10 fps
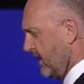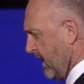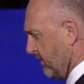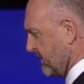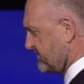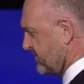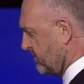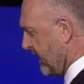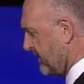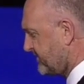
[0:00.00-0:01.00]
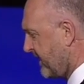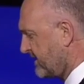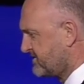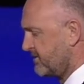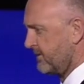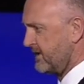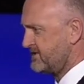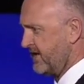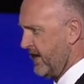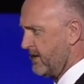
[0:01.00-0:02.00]
I wanted to uh, thank
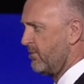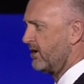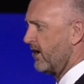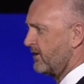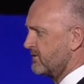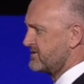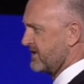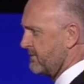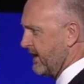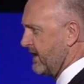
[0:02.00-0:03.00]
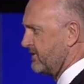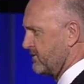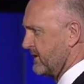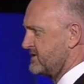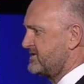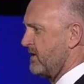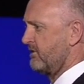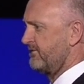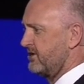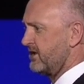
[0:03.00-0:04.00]
Teresa and my local team, Andrew and
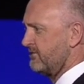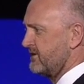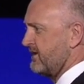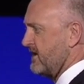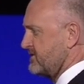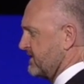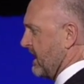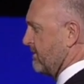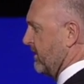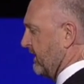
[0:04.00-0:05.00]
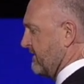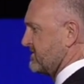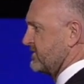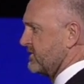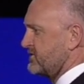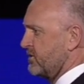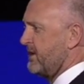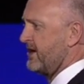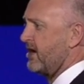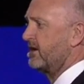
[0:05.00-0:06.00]
Selwyn, for the invitation to come along and have a talk to you
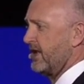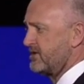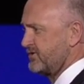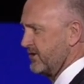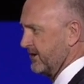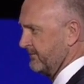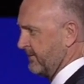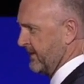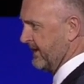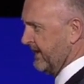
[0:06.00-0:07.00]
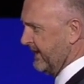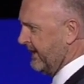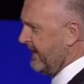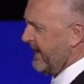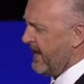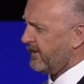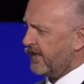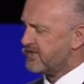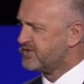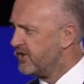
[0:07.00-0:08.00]
about our cloud journey. Our
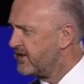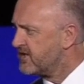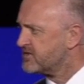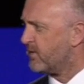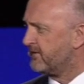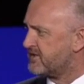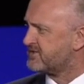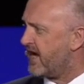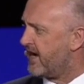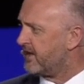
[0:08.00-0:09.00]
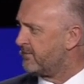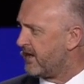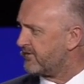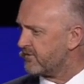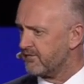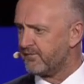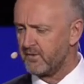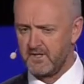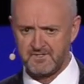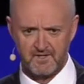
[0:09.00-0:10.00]
cloud journey is one that started about three or four
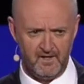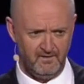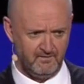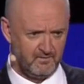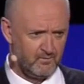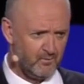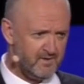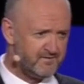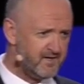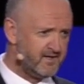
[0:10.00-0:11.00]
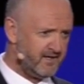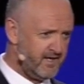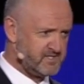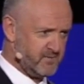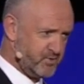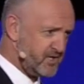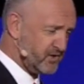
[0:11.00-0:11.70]
years ago. We think it's a pretty